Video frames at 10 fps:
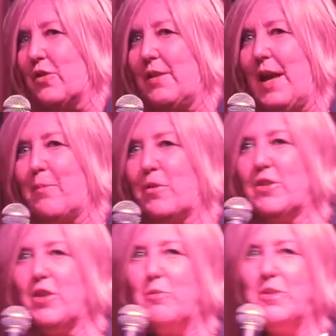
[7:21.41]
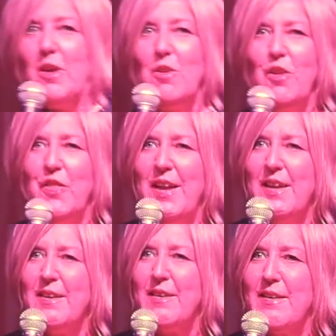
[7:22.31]
that that presumes, don't you
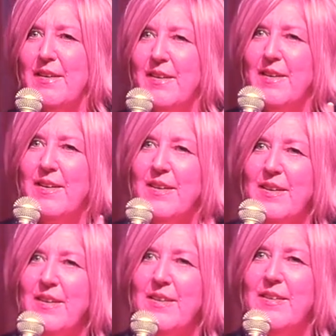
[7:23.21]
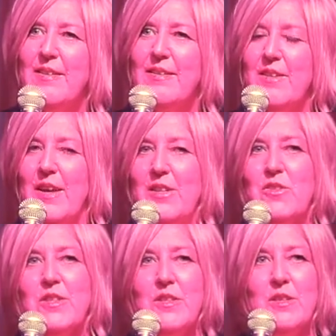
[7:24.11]
think? Yeah. yeah. You guys
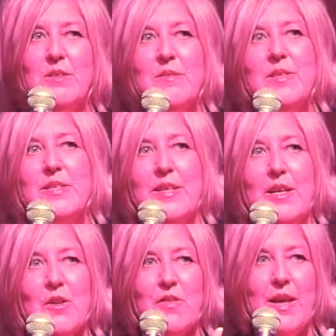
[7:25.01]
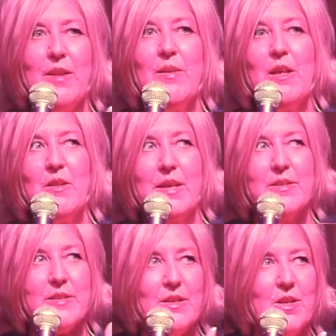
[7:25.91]
are still stinging over that elk
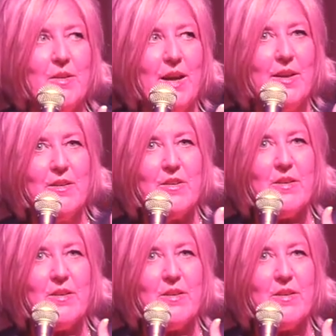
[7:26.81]
incident you had.